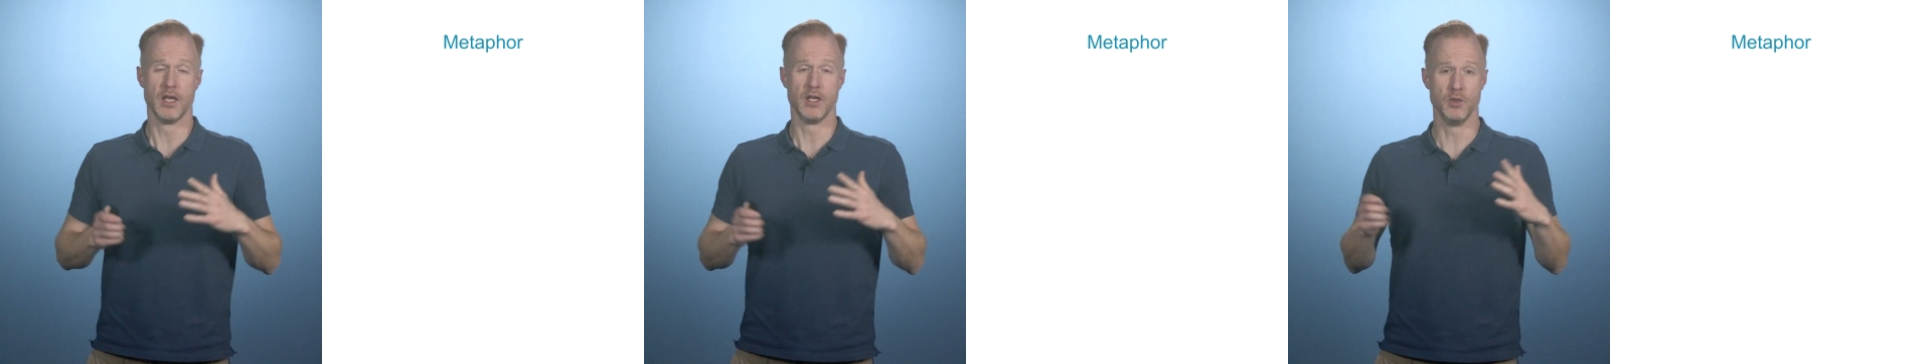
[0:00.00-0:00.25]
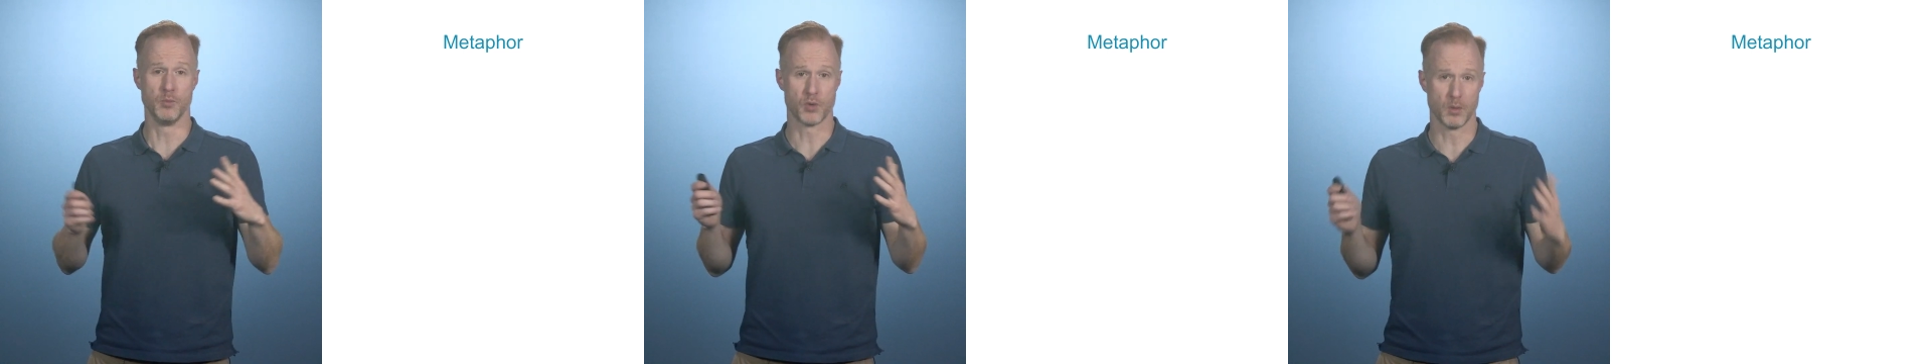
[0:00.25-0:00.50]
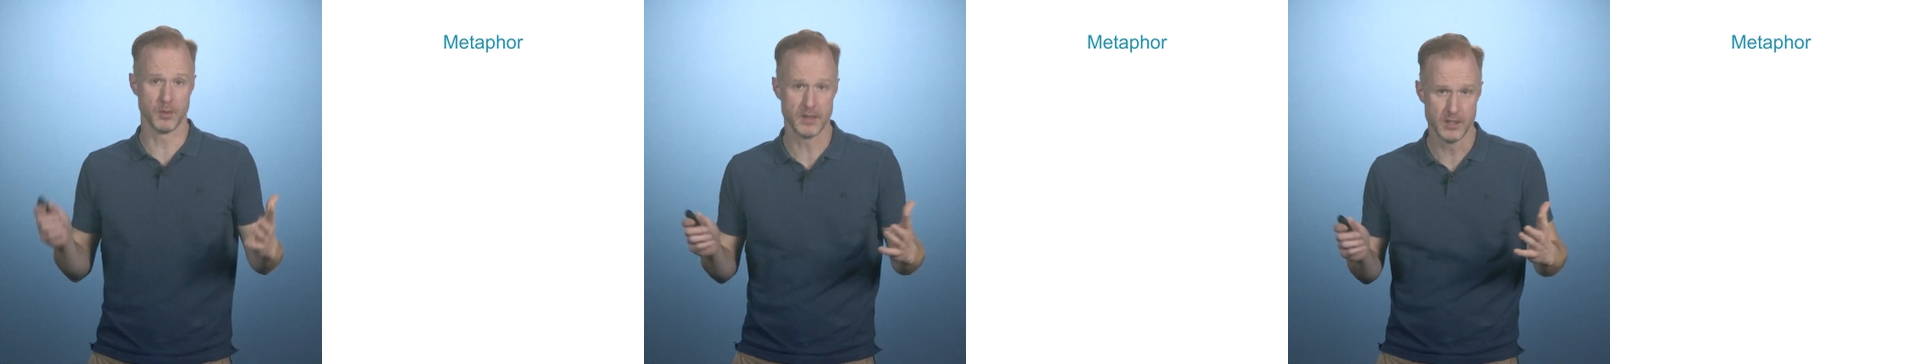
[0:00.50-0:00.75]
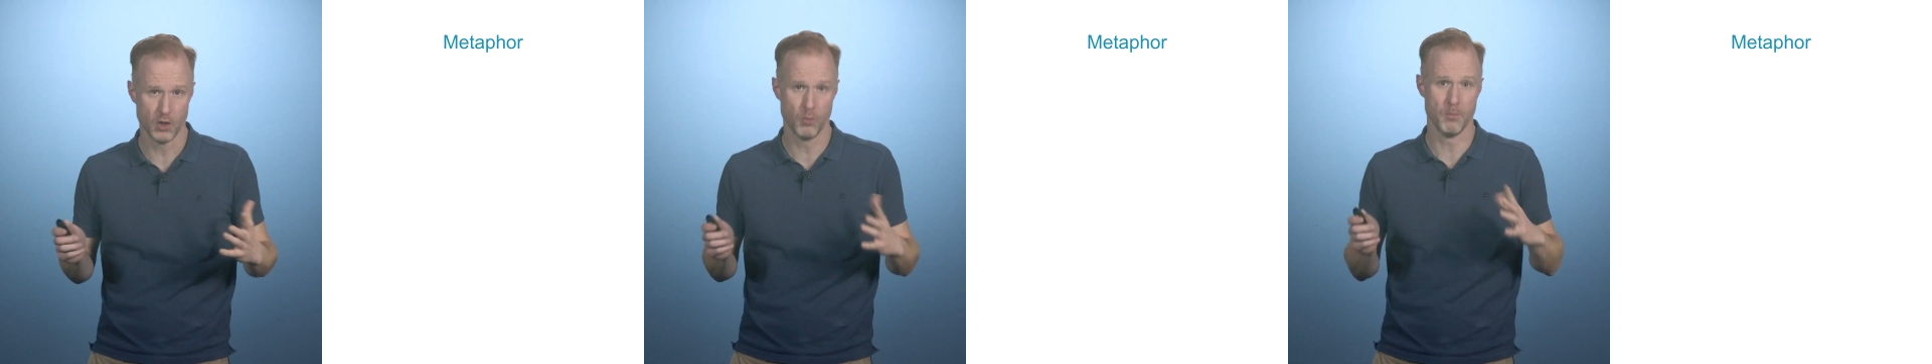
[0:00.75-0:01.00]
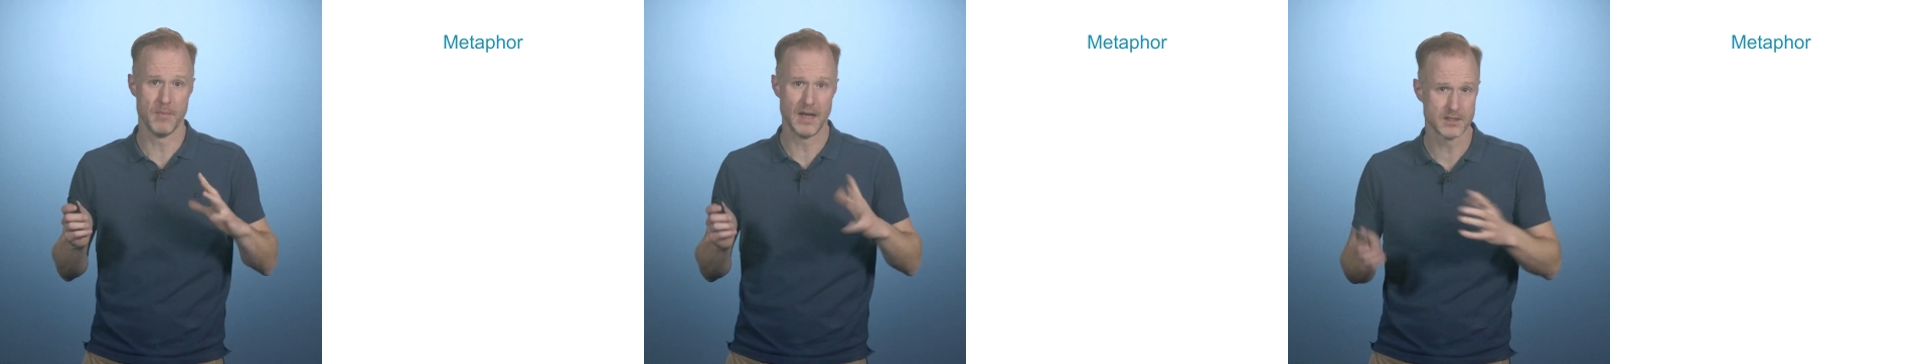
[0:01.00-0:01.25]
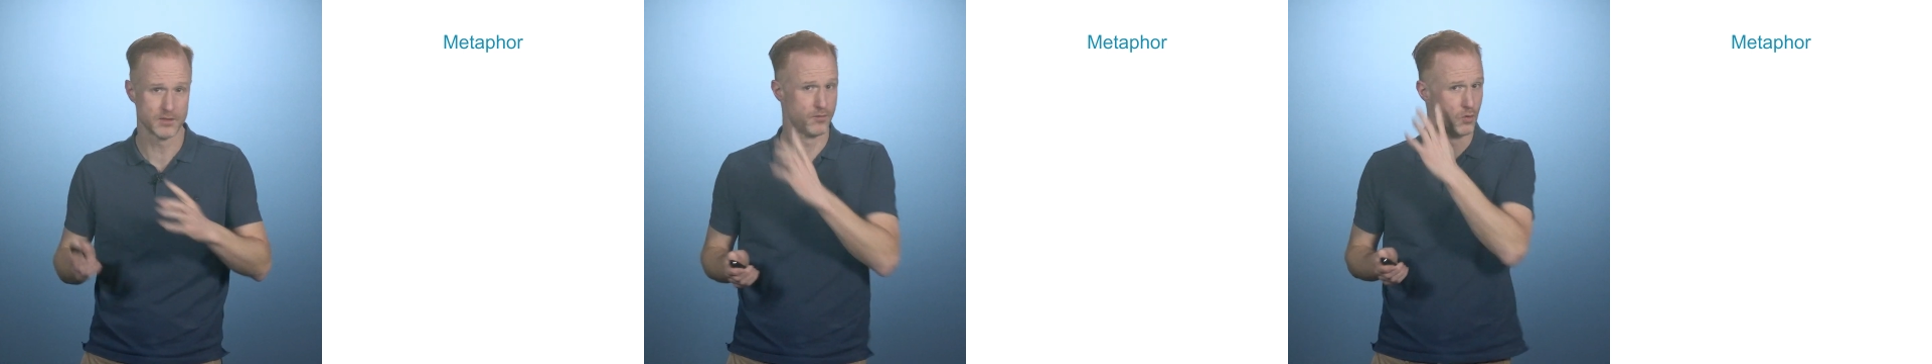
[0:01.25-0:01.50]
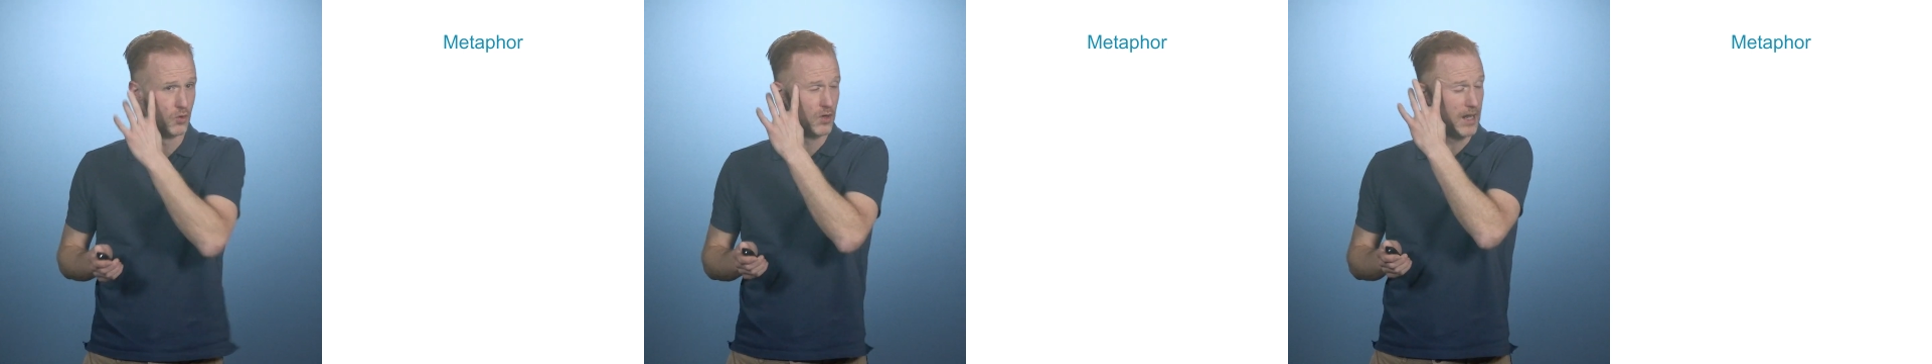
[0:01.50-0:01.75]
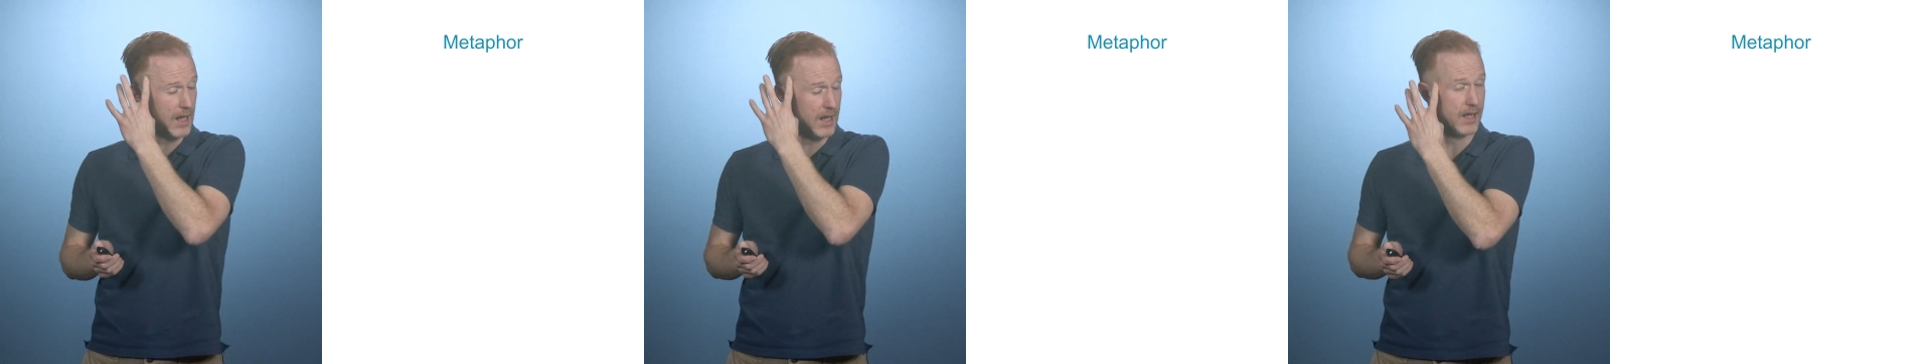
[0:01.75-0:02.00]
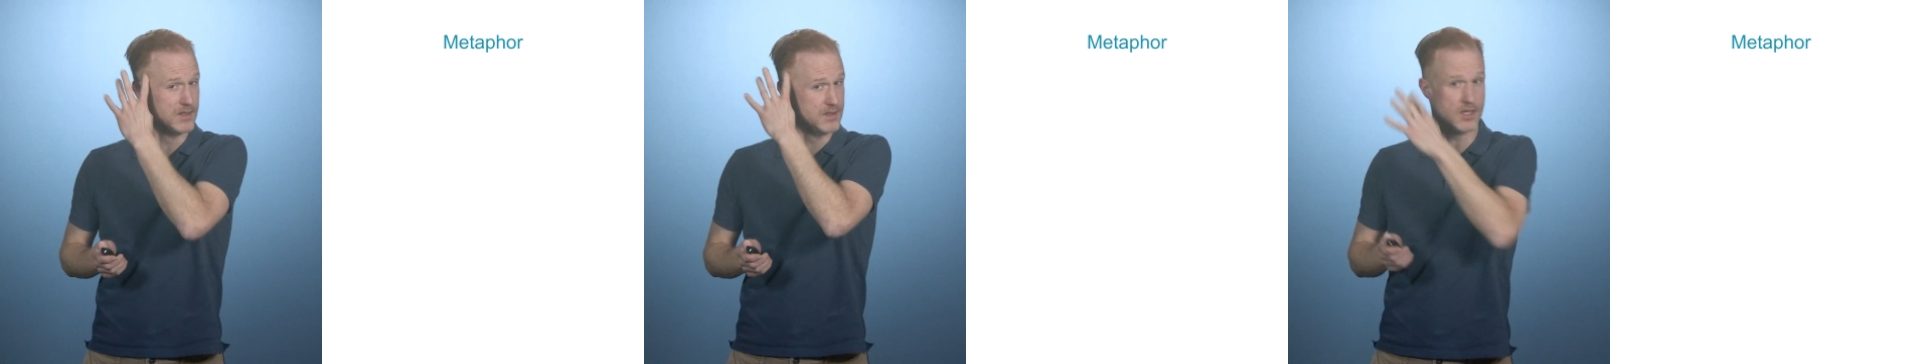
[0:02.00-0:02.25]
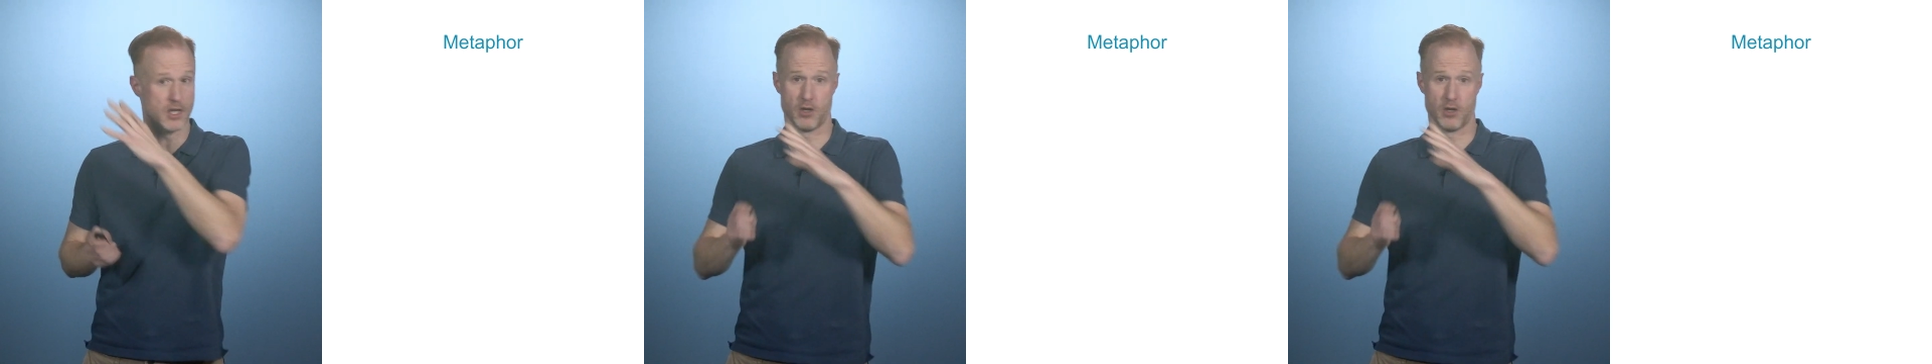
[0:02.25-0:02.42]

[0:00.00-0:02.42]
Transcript: You probably know metaphor as